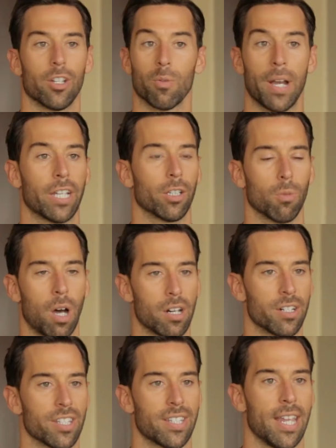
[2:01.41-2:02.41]
your regular
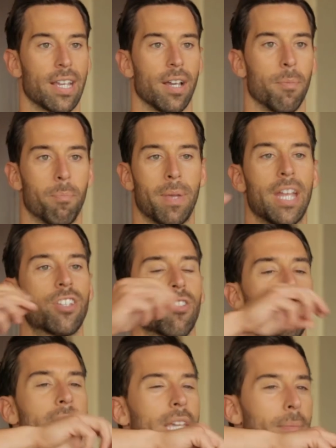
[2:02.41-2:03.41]
water, just take a pinch
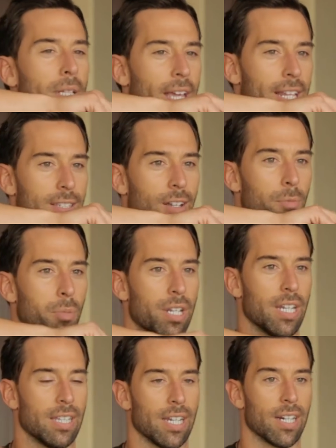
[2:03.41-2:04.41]
of pink Himalayan salt, put
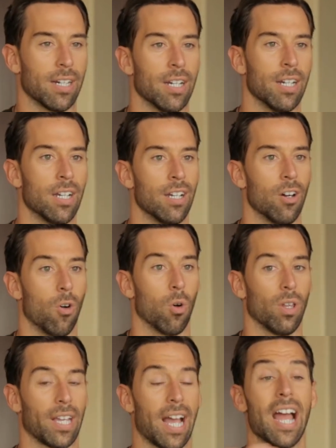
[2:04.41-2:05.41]
it in there.
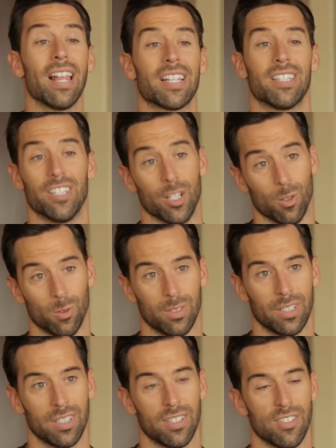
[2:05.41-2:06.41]
Or like I like to do,
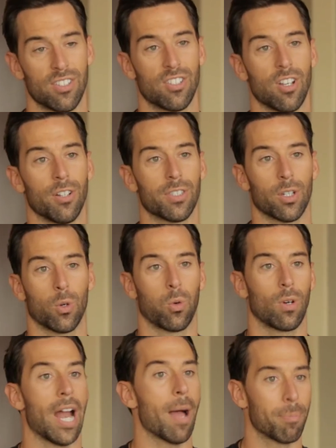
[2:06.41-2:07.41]
salt the
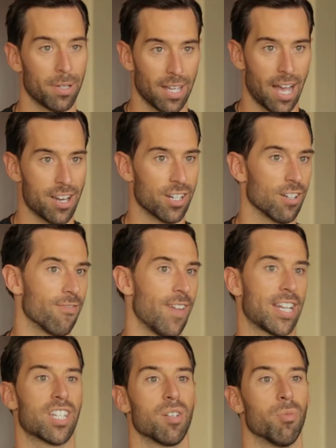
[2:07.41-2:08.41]
crap out of your
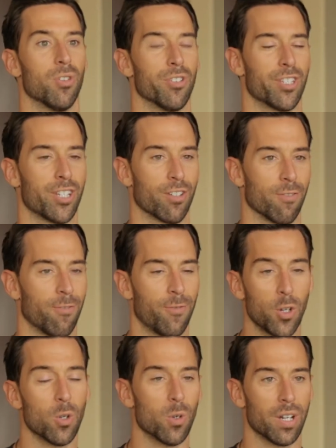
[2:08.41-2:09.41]
vegetables and your
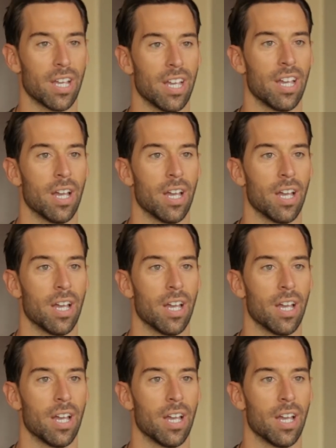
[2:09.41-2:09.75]
food